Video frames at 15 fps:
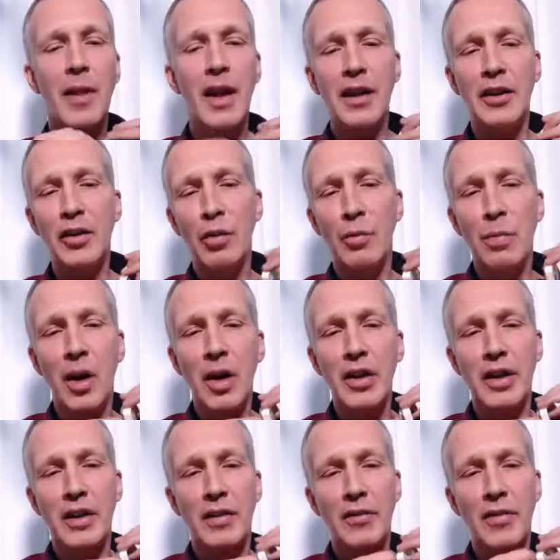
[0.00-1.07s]
at your
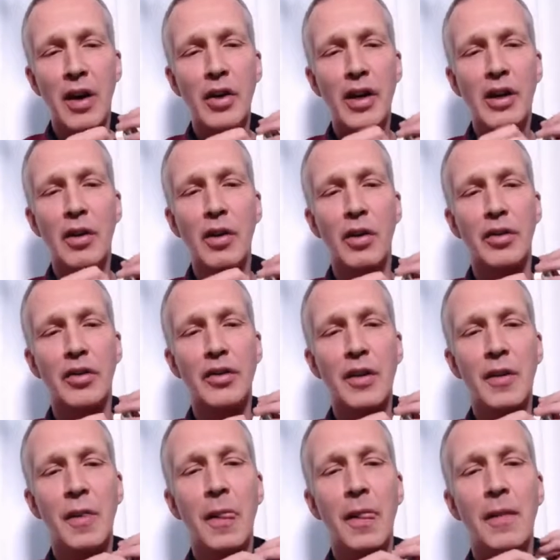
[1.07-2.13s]
body, very close.
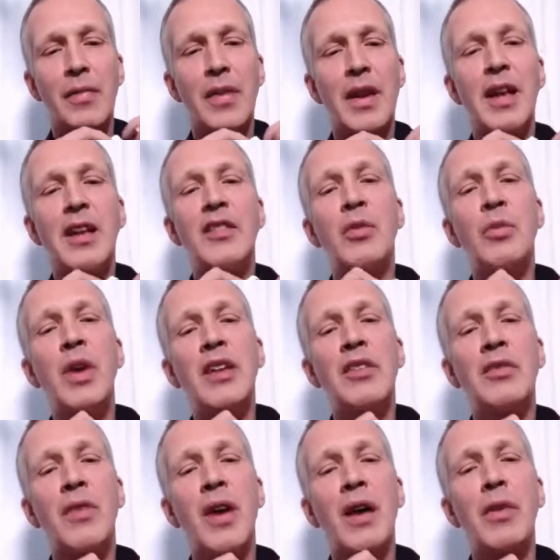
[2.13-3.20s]
And the
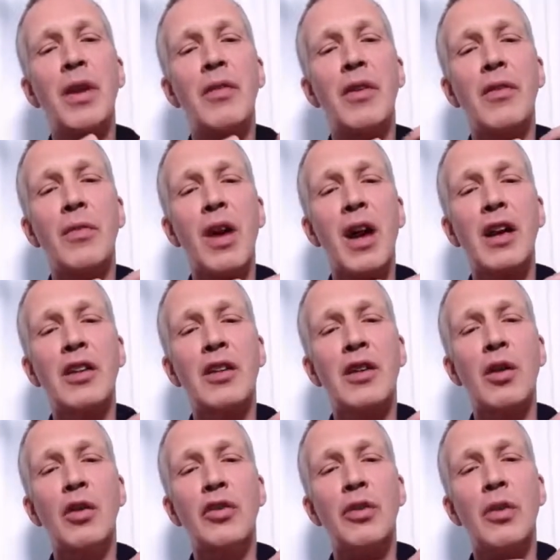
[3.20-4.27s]
reason why we wear it
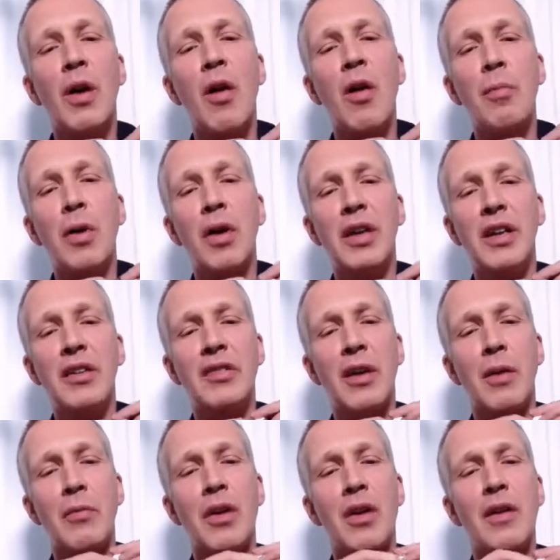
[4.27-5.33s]
close to our body,
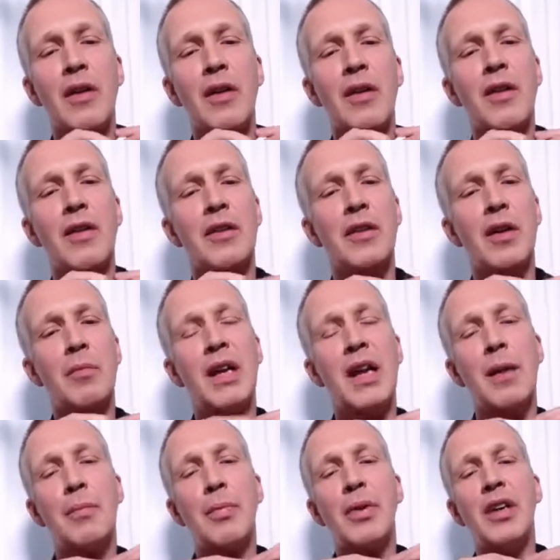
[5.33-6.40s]
somewhere,
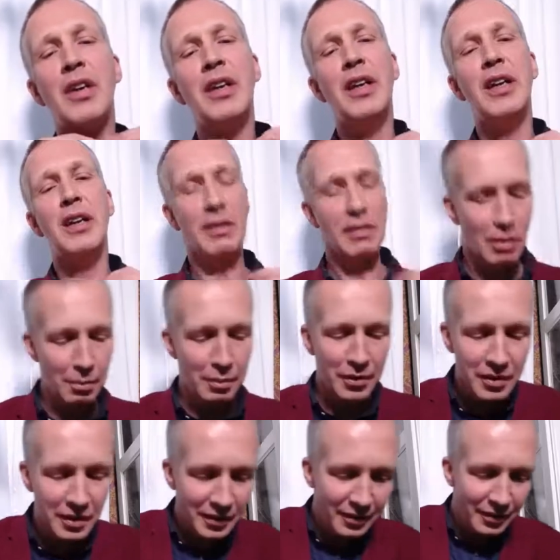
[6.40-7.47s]
normally I put it here.
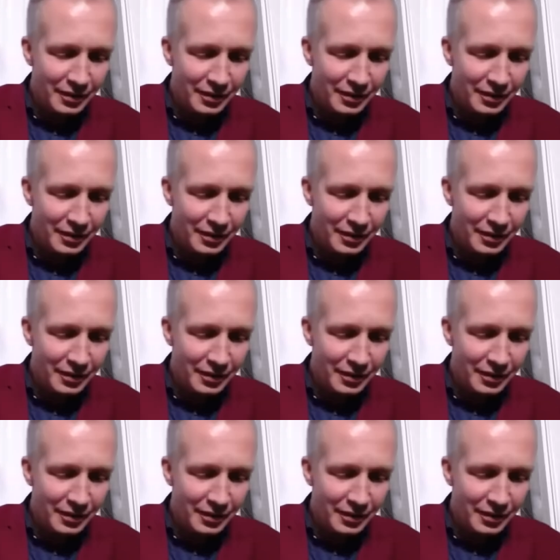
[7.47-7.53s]
Oops,